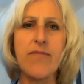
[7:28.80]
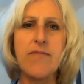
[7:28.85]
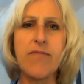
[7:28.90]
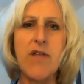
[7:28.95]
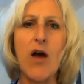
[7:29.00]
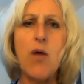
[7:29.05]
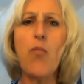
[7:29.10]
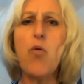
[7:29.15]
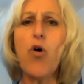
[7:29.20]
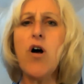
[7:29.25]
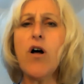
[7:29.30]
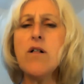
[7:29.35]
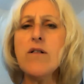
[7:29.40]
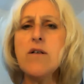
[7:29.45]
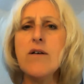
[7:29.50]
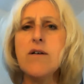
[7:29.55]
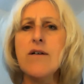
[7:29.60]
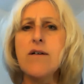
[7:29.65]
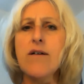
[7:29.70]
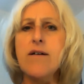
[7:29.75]
And while
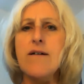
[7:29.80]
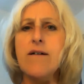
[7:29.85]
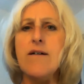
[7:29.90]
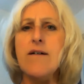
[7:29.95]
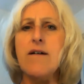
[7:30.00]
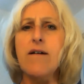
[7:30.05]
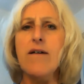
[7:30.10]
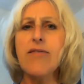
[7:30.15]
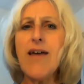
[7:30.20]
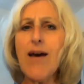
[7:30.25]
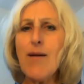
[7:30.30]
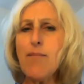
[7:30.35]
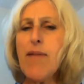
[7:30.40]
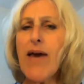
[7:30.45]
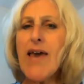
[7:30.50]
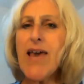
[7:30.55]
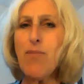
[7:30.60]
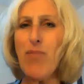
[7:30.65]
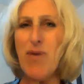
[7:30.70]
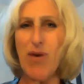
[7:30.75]
that
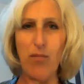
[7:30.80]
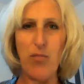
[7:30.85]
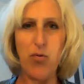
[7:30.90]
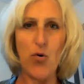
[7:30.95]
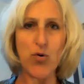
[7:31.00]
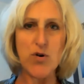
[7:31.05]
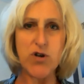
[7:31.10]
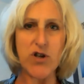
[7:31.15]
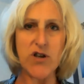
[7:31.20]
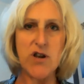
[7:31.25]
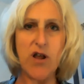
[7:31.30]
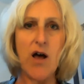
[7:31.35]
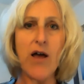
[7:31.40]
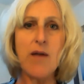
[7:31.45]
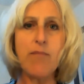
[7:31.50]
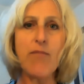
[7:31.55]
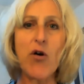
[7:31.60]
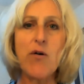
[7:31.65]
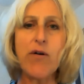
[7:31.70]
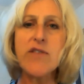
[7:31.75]
may be important, I'm
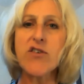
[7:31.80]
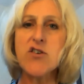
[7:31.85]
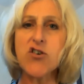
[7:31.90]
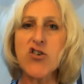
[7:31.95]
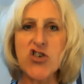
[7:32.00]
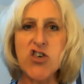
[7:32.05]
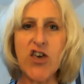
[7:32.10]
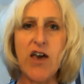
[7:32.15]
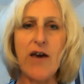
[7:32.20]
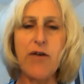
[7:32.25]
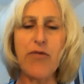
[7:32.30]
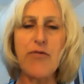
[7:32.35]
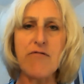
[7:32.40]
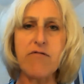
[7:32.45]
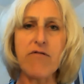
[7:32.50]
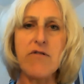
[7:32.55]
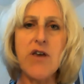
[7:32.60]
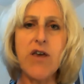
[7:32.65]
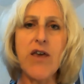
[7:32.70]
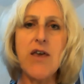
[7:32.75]
going to share
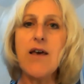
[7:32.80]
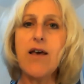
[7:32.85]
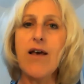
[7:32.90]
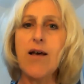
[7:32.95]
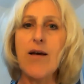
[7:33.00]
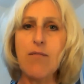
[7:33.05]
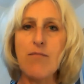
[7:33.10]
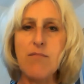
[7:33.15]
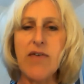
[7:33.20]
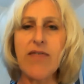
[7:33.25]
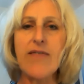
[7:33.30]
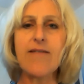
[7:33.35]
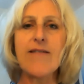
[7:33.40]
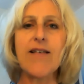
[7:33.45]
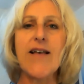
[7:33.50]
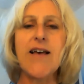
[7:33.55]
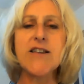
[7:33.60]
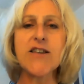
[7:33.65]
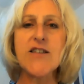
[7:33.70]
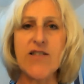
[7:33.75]
3 myths
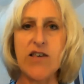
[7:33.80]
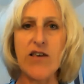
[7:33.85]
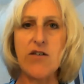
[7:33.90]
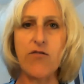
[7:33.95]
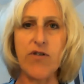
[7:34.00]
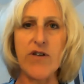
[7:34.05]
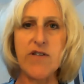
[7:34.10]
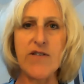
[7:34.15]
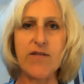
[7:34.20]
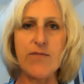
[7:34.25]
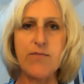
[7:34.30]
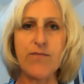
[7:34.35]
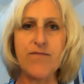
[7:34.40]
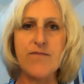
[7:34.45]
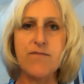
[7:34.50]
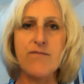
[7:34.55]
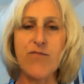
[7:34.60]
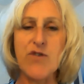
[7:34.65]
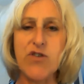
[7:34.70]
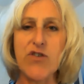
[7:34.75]
and secrets
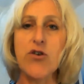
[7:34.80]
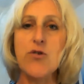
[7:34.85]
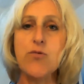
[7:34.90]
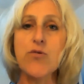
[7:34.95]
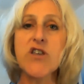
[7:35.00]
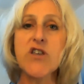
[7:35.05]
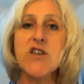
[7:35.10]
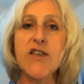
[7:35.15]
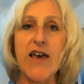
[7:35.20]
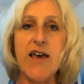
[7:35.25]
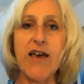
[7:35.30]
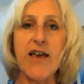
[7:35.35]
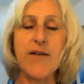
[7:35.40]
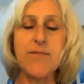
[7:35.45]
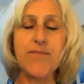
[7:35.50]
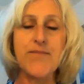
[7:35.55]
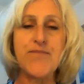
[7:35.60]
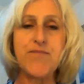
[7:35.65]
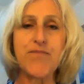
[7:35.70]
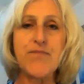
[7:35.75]
with you today
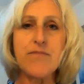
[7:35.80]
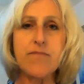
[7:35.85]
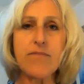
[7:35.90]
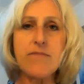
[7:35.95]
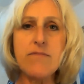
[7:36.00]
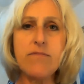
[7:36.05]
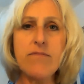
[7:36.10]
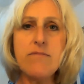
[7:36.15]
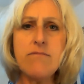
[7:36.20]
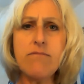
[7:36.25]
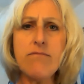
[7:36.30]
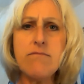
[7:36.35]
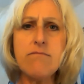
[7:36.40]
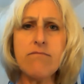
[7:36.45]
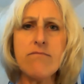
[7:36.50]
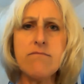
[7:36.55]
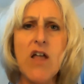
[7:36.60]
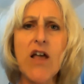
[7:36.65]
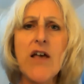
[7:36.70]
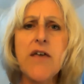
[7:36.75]

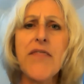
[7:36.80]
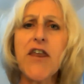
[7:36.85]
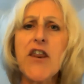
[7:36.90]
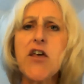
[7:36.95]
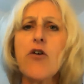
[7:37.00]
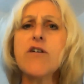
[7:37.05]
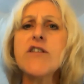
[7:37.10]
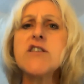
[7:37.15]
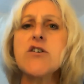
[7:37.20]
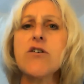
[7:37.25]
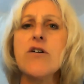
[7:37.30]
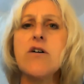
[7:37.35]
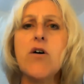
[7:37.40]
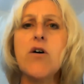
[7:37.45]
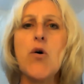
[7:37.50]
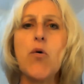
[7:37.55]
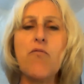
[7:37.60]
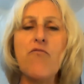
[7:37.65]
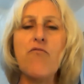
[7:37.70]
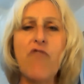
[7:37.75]
that are going to
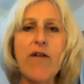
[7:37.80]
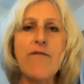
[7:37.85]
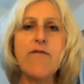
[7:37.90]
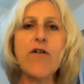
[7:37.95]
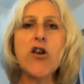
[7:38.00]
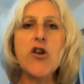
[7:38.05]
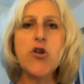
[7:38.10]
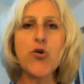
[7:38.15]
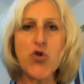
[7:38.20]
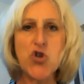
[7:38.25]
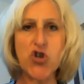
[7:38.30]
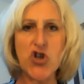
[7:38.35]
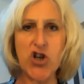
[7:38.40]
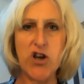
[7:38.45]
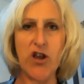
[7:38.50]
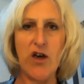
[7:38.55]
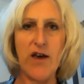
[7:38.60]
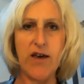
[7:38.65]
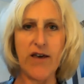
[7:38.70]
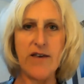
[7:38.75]

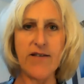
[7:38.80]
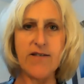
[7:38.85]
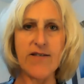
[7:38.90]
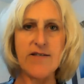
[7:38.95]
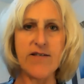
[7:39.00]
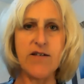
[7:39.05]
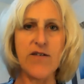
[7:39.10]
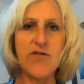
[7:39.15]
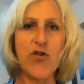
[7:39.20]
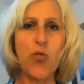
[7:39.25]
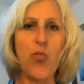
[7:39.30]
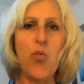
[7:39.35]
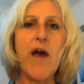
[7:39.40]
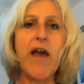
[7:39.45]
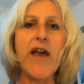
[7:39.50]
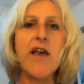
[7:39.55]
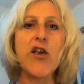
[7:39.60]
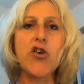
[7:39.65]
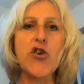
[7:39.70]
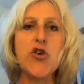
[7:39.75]
revolutionize the way
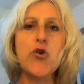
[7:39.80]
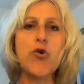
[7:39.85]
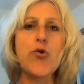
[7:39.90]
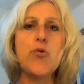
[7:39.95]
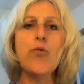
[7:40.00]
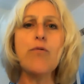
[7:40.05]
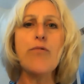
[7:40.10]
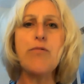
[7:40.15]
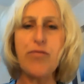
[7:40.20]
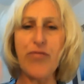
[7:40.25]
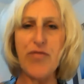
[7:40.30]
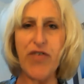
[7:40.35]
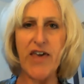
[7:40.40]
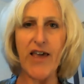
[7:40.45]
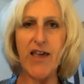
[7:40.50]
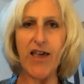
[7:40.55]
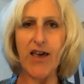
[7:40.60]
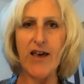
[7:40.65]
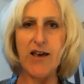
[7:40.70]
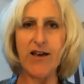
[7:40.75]
you
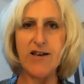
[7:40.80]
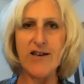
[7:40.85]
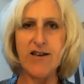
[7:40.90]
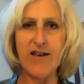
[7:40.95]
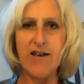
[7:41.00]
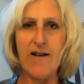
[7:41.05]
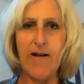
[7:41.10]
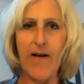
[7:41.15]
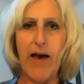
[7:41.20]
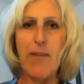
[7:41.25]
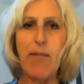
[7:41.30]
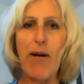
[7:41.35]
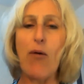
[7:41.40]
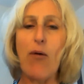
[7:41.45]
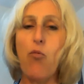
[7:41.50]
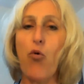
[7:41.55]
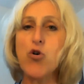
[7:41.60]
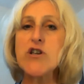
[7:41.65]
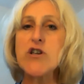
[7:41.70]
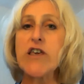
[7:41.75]
think about
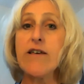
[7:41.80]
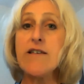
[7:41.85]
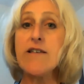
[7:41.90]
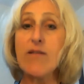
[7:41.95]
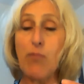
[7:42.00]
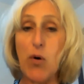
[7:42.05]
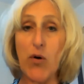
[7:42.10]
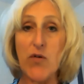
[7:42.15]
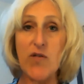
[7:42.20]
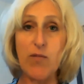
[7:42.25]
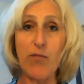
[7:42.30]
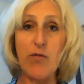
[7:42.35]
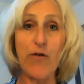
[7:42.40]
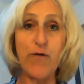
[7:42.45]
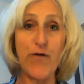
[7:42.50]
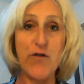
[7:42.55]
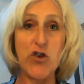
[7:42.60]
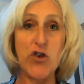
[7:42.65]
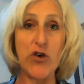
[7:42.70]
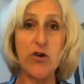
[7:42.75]
what is possible
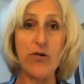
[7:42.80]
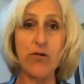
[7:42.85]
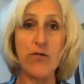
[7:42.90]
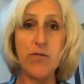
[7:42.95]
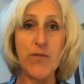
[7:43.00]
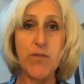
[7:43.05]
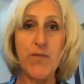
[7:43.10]
for you